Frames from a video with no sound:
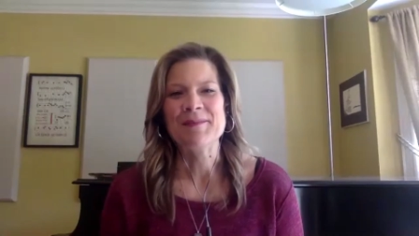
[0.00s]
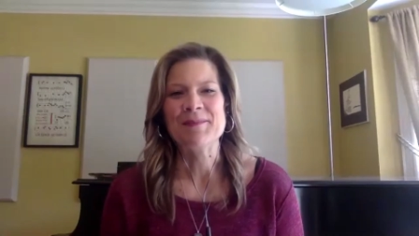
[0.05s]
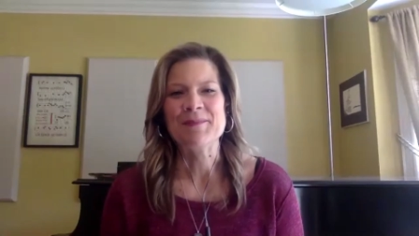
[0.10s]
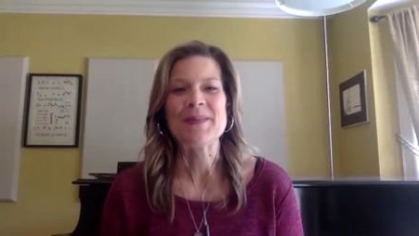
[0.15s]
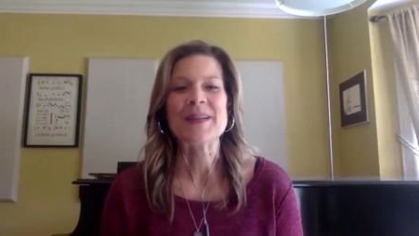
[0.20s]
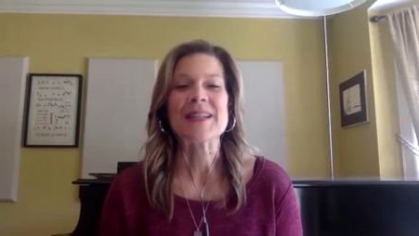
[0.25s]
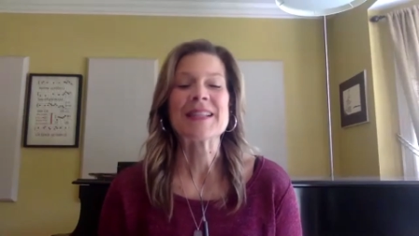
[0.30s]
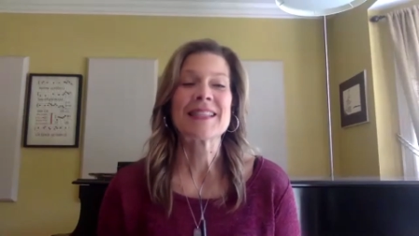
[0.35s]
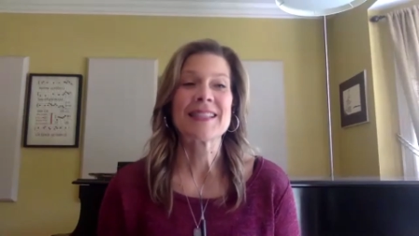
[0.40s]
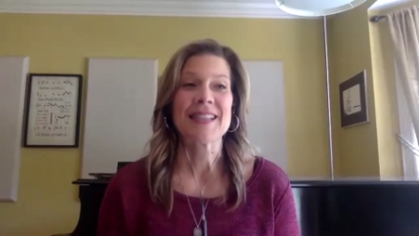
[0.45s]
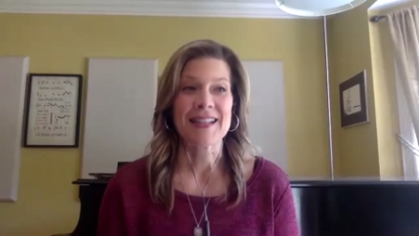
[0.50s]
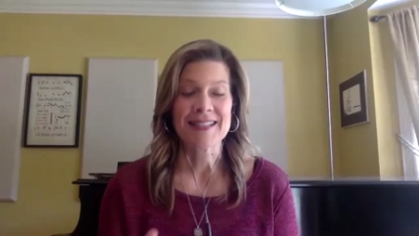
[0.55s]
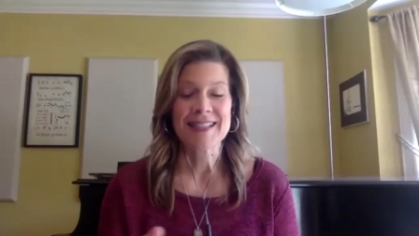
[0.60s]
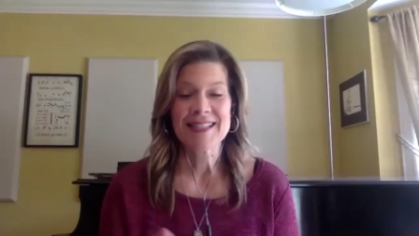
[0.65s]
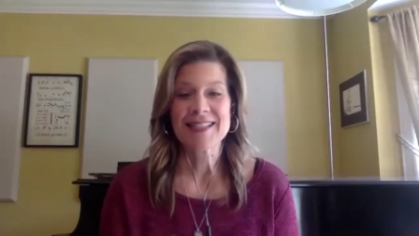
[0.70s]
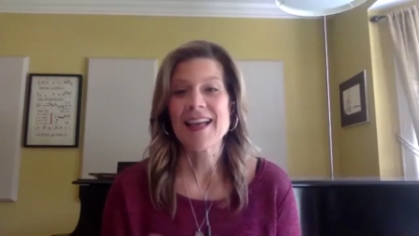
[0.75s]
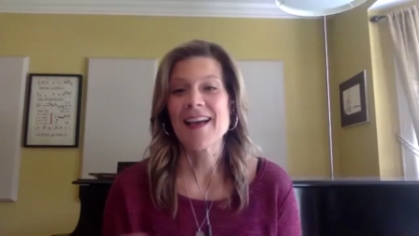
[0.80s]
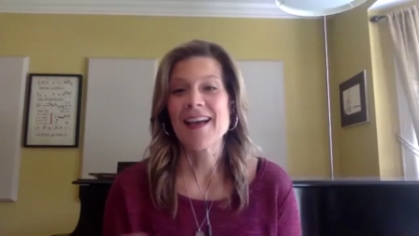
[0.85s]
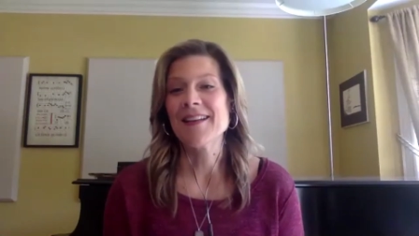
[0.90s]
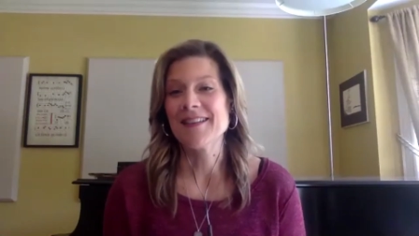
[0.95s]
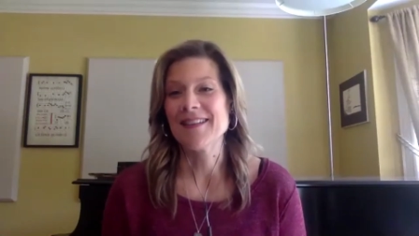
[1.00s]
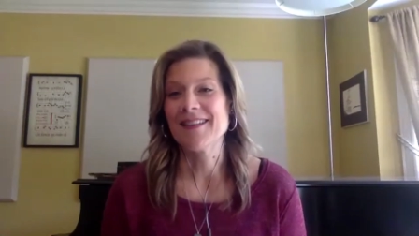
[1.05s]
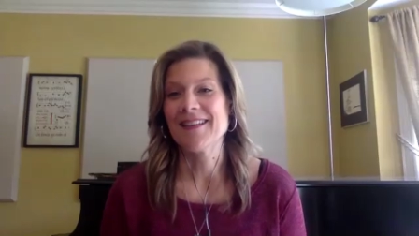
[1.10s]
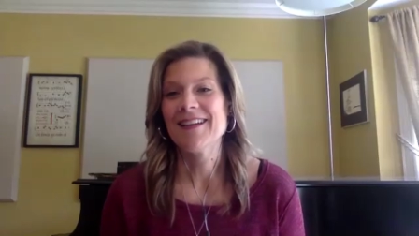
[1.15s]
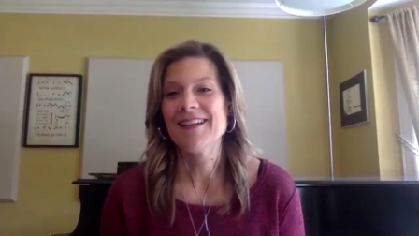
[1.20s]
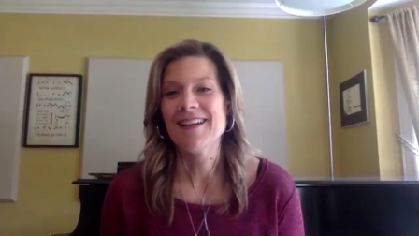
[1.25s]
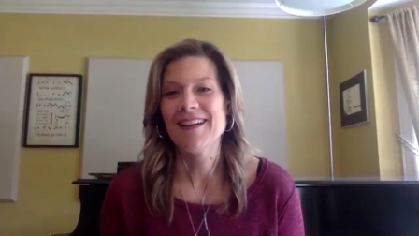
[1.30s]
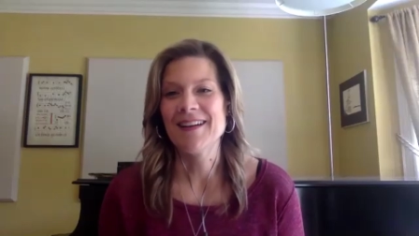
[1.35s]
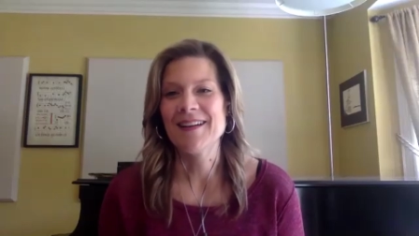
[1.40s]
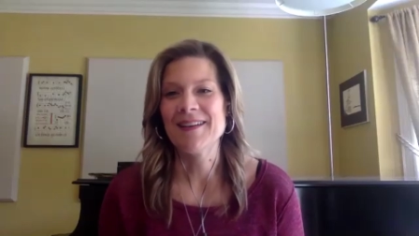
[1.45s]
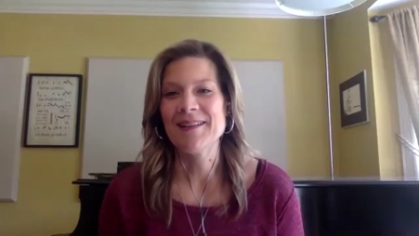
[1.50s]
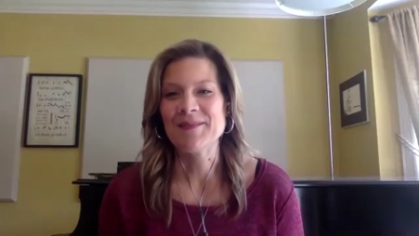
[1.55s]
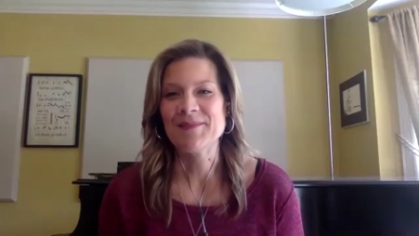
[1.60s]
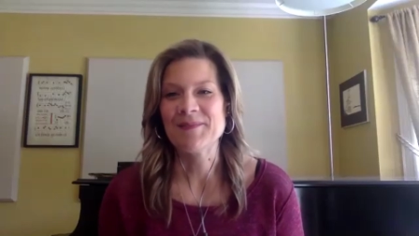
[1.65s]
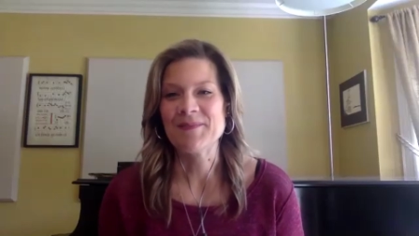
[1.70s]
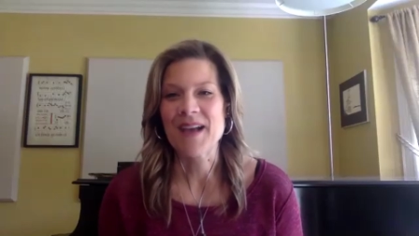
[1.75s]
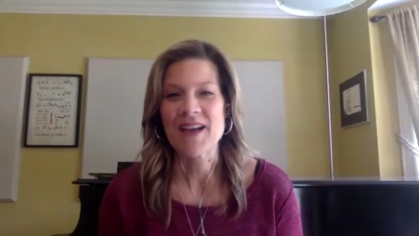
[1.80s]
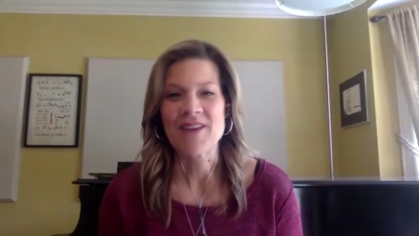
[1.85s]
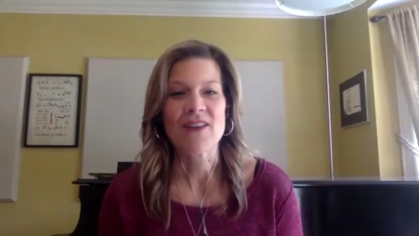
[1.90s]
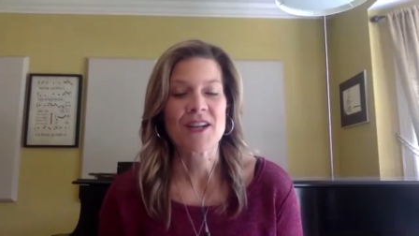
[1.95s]
But since then,
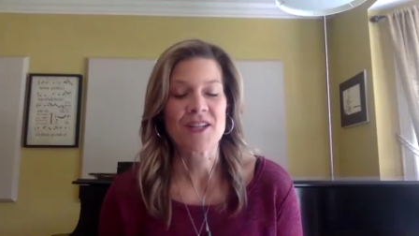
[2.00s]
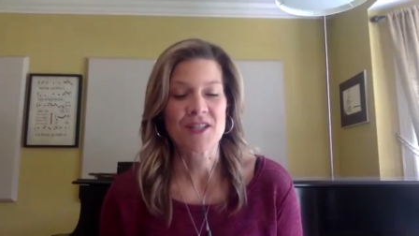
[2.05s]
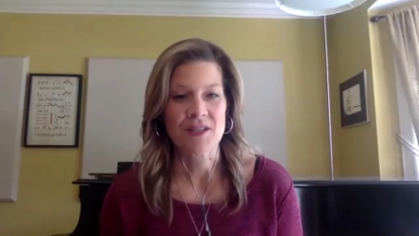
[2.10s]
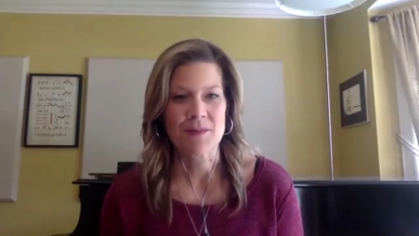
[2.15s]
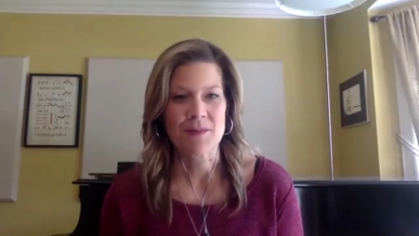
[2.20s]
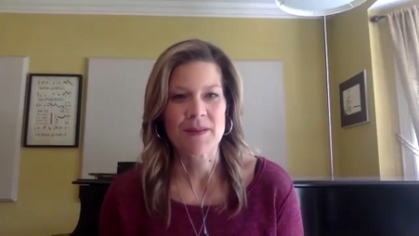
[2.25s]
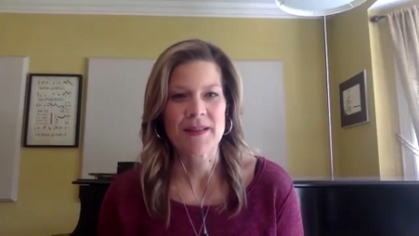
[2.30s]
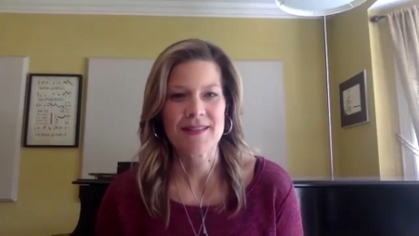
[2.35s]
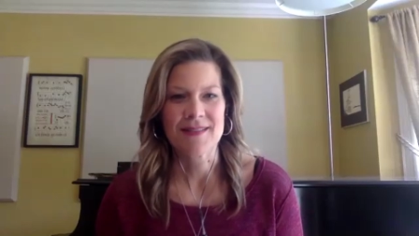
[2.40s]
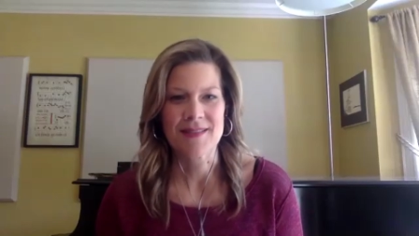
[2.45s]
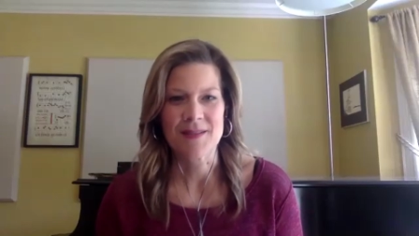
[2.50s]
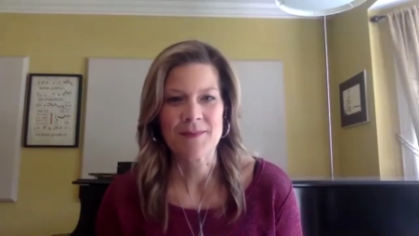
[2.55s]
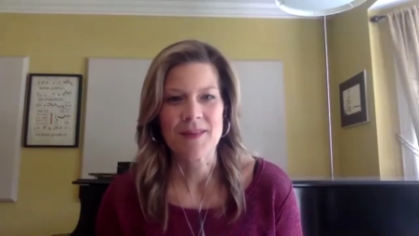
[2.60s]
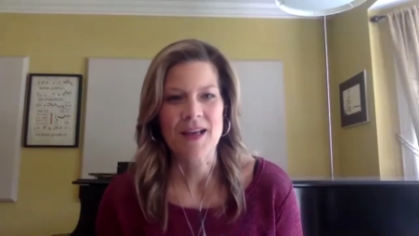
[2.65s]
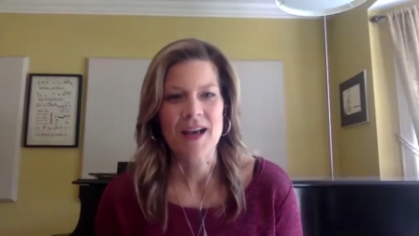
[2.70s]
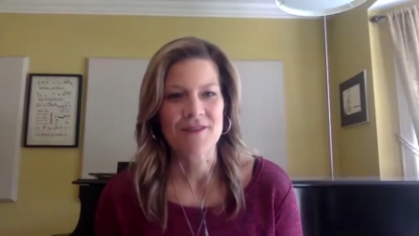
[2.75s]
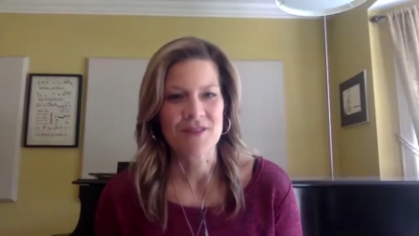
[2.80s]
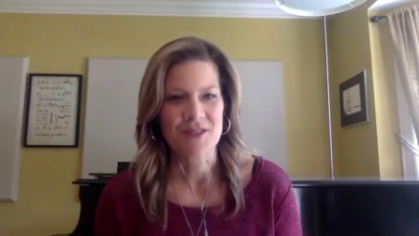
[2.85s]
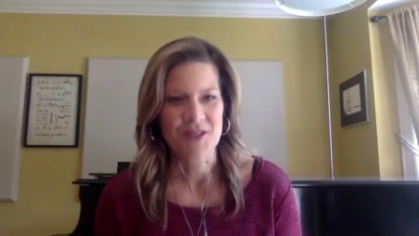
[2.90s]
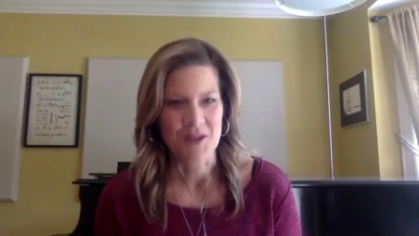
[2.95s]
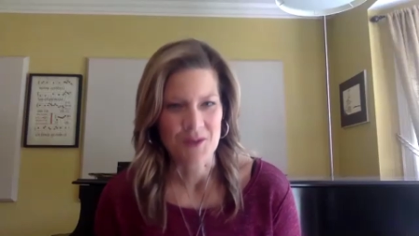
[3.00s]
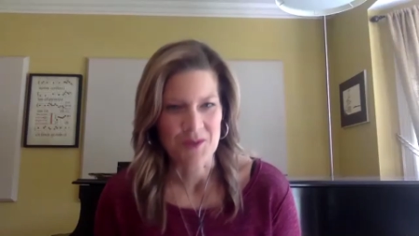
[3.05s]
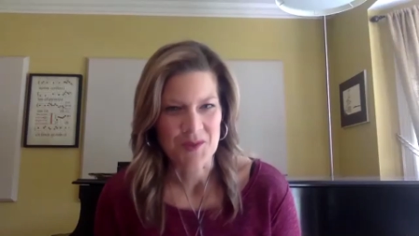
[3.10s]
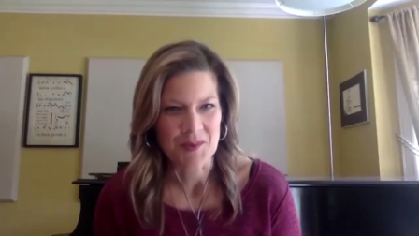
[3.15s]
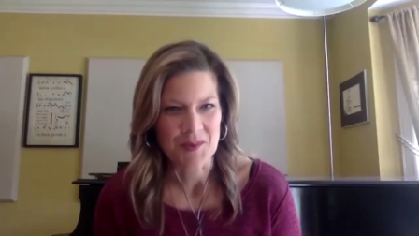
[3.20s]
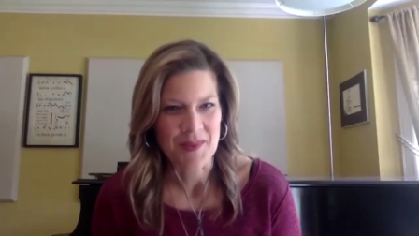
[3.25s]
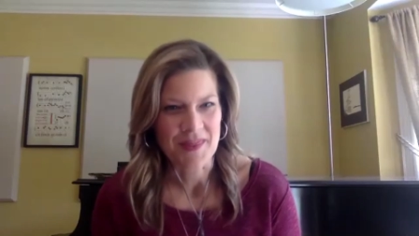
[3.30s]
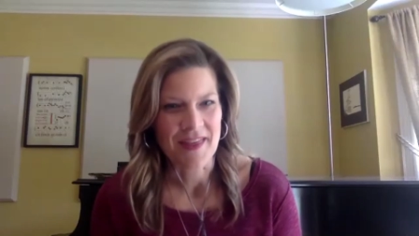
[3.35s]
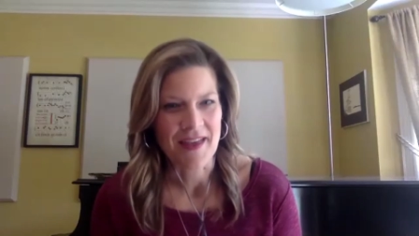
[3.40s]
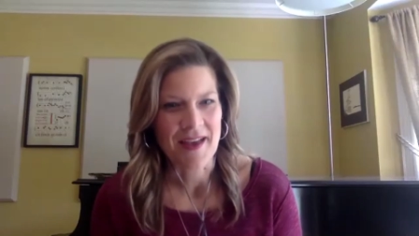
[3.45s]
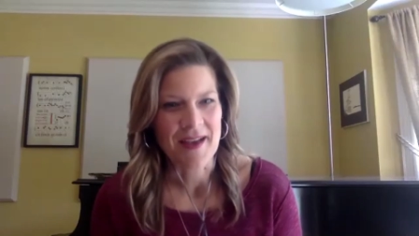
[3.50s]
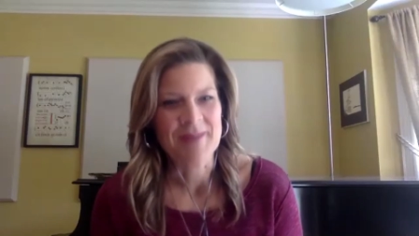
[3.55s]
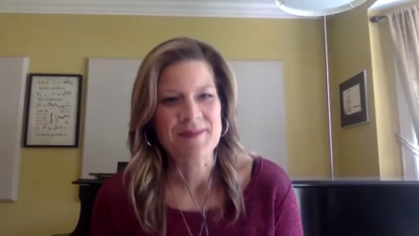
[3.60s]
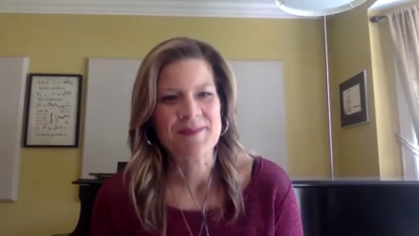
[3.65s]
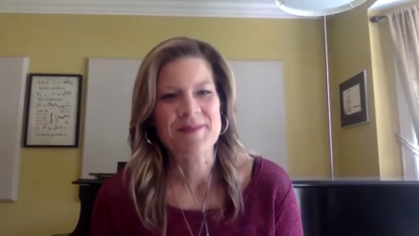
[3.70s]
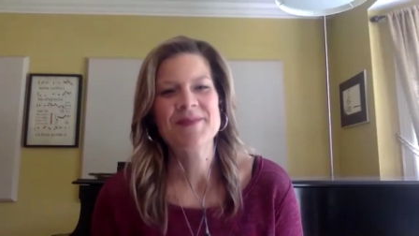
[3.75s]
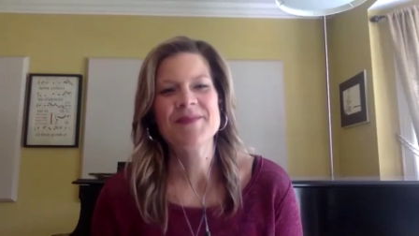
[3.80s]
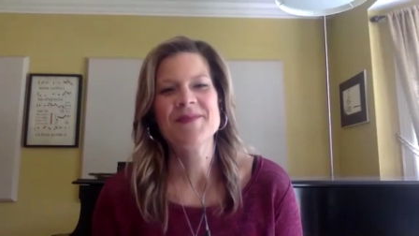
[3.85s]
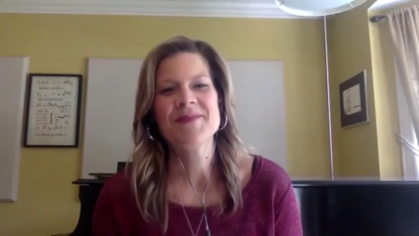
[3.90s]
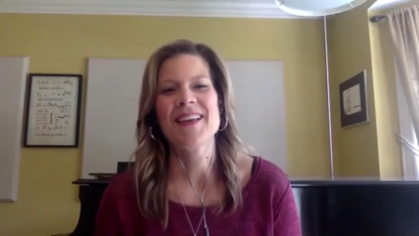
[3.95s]
I've actually played some live shows with
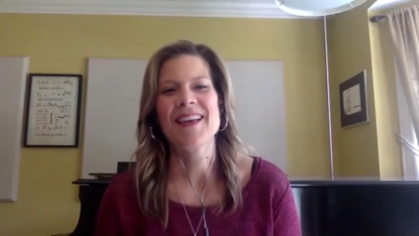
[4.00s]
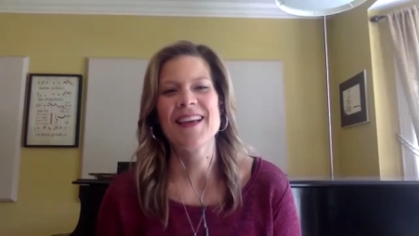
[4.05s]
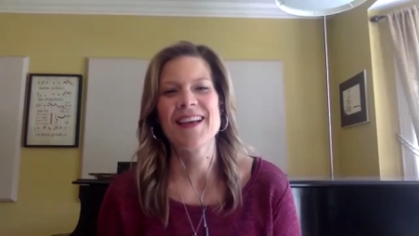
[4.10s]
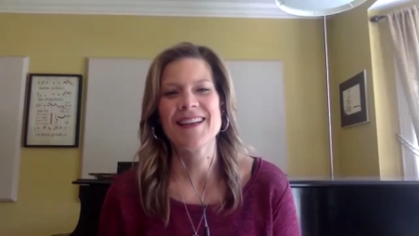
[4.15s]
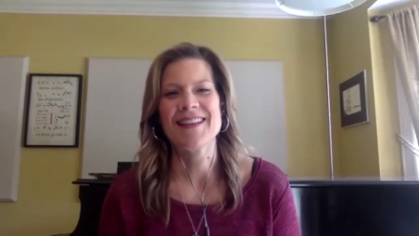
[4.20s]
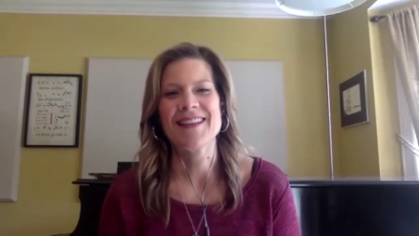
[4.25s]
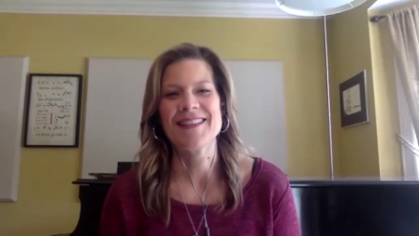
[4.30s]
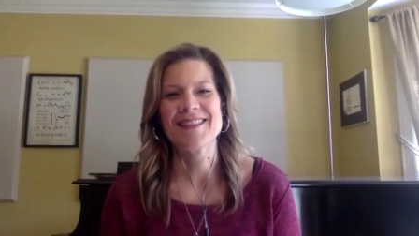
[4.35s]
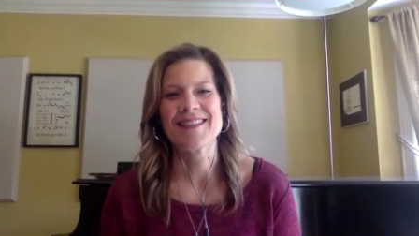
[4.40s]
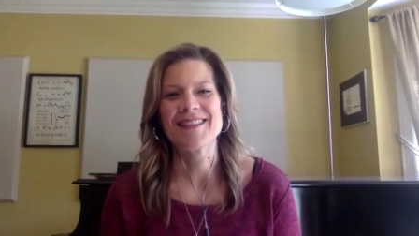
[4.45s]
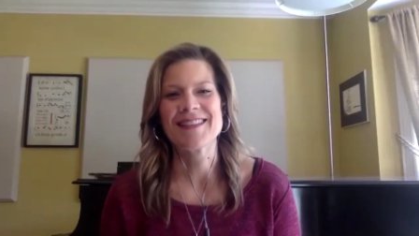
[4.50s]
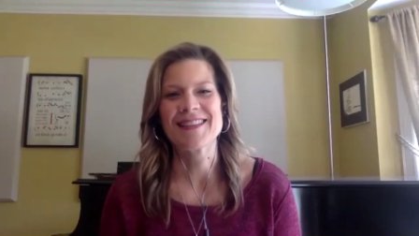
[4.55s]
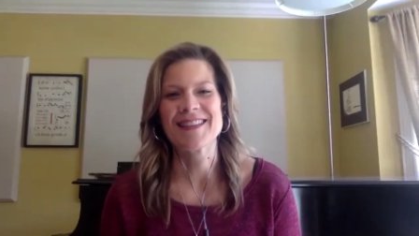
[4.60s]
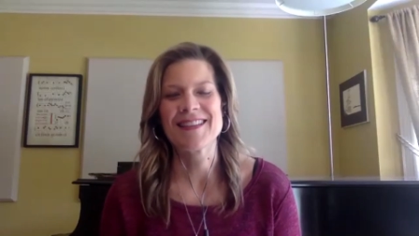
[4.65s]
them, and